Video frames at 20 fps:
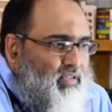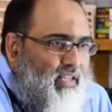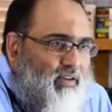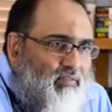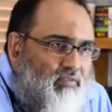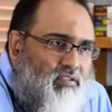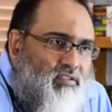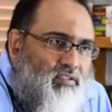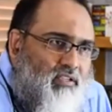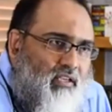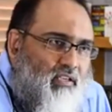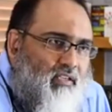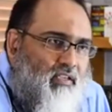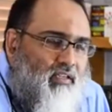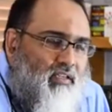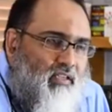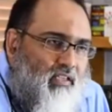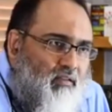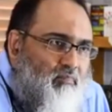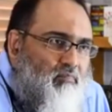
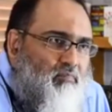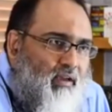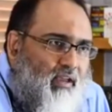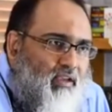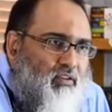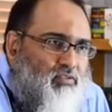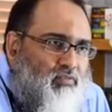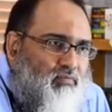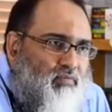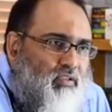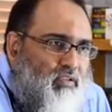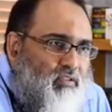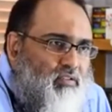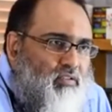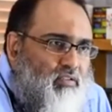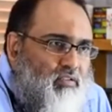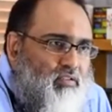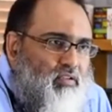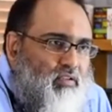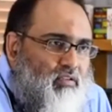devastating the impacts of
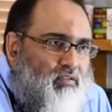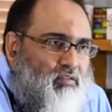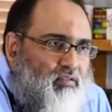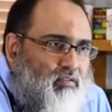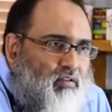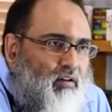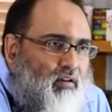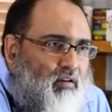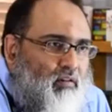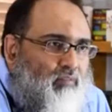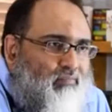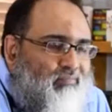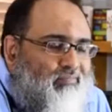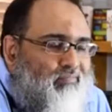these diseases are.